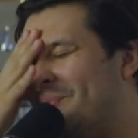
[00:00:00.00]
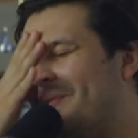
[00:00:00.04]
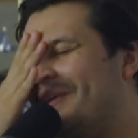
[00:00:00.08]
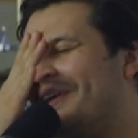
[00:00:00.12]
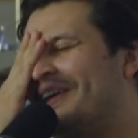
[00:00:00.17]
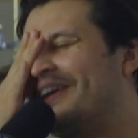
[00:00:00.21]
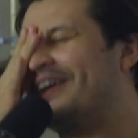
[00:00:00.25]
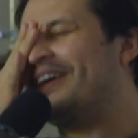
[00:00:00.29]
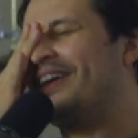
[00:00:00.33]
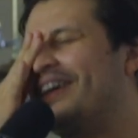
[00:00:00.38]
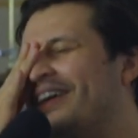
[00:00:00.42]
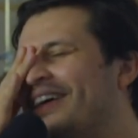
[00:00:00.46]

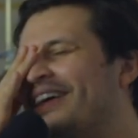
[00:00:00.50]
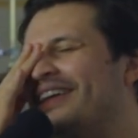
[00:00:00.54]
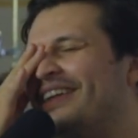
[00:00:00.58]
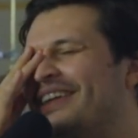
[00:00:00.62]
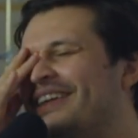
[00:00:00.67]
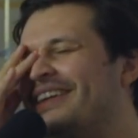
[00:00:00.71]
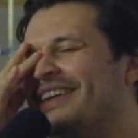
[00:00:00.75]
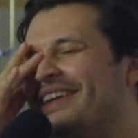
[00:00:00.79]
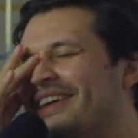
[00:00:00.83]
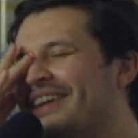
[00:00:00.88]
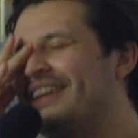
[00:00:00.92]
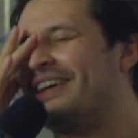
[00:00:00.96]
oh
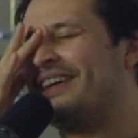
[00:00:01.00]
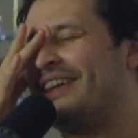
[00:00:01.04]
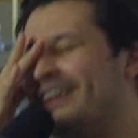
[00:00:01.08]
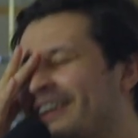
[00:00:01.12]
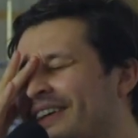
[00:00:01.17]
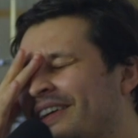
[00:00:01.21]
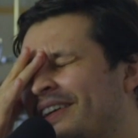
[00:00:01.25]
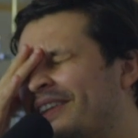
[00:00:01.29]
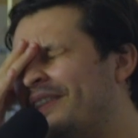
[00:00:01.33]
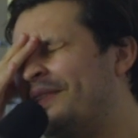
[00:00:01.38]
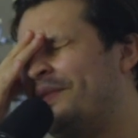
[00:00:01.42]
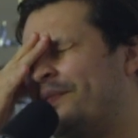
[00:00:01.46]
but
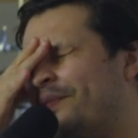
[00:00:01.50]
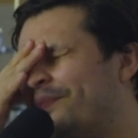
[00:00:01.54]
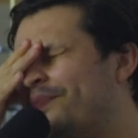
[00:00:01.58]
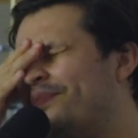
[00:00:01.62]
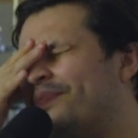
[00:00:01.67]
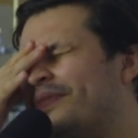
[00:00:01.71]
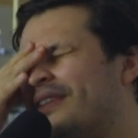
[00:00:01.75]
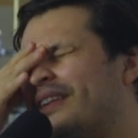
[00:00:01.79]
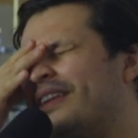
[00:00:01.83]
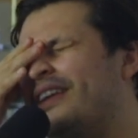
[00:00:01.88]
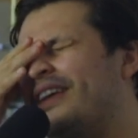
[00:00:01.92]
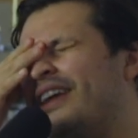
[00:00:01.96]
um,
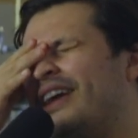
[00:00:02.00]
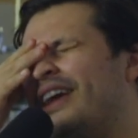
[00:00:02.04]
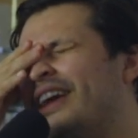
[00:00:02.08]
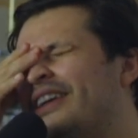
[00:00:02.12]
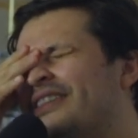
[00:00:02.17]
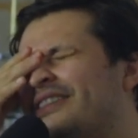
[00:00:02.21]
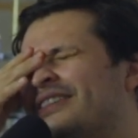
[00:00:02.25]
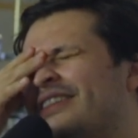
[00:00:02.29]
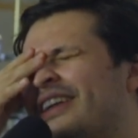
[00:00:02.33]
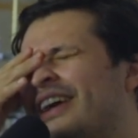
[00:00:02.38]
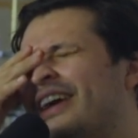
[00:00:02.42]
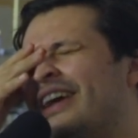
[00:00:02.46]

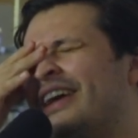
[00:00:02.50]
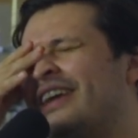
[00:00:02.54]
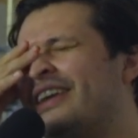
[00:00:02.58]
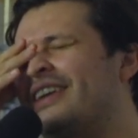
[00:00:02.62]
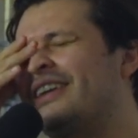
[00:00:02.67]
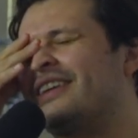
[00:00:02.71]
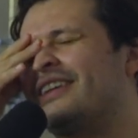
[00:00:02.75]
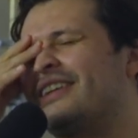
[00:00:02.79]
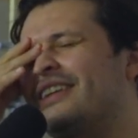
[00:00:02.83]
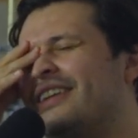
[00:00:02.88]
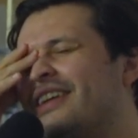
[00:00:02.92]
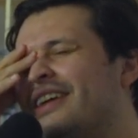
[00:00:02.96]
it's
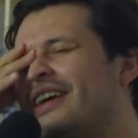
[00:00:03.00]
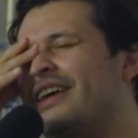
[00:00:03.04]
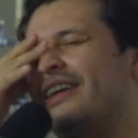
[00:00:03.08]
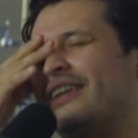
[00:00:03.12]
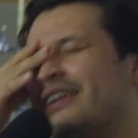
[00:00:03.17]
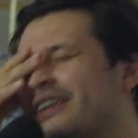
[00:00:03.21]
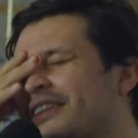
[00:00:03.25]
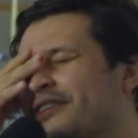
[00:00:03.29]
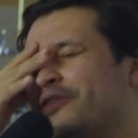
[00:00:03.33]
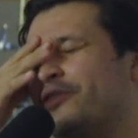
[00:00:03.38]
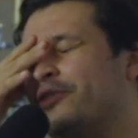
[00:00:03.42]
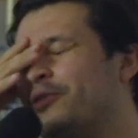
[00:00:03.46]
like,
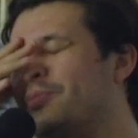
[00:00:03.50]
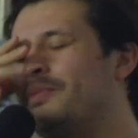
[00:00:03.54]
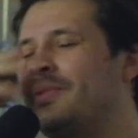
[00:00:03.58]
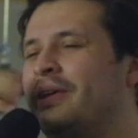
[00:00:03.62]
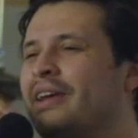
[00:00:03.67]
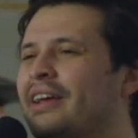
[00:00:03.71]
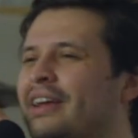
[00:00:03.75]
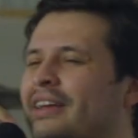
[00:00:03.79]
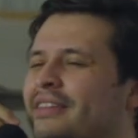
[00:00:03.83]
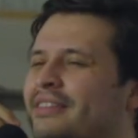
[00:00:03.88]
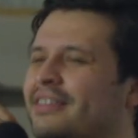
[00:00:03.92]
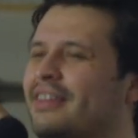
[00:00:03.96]
because for
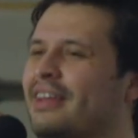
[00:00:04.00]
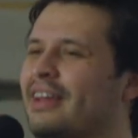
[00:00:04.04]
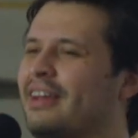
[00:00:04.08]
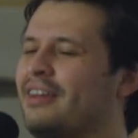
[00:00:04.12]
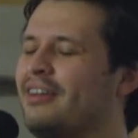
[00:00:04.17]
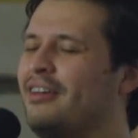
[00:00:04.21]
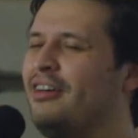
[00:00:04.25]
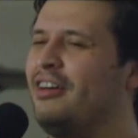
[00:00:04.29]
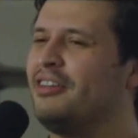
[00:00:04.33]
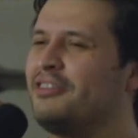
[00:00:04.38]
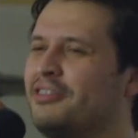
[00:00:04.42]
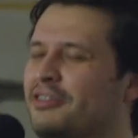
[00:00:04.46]
me, it's
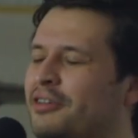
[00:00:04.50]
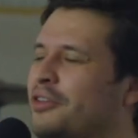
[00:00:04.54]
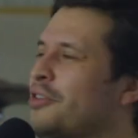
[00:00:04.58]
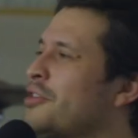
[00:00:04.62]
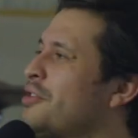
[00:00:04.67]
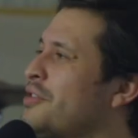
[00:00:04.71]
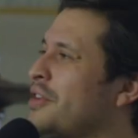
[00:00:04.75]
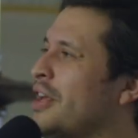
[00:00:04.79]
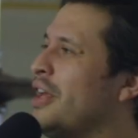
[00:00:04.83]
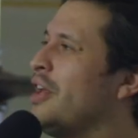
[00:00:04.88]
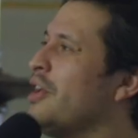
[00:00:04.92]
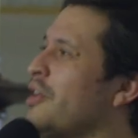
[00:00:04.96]
like also
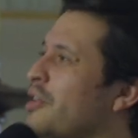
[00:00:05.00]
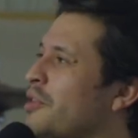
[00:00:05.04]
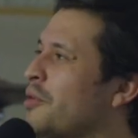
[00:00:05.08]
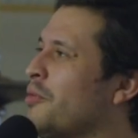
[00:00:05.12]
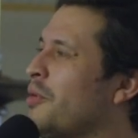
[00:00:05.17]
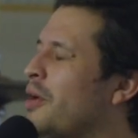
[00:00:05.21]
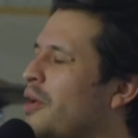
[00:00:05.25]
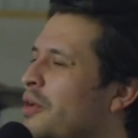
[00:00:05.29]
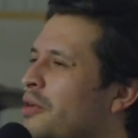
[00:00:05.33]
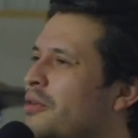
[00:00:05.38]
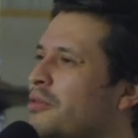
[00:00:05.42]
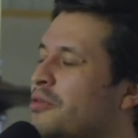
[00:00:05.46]
understanding the
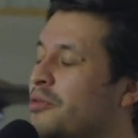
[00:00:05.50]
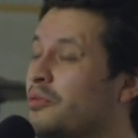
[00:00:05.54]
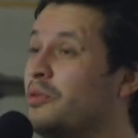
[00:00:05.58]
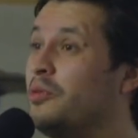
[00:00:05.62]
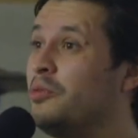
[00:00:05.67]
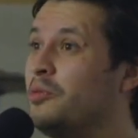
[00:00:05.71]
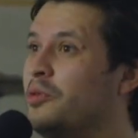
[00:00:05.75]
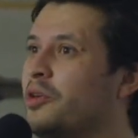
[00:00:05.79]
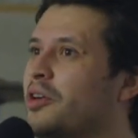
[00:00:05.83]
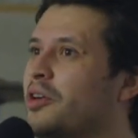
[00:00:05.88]
way someone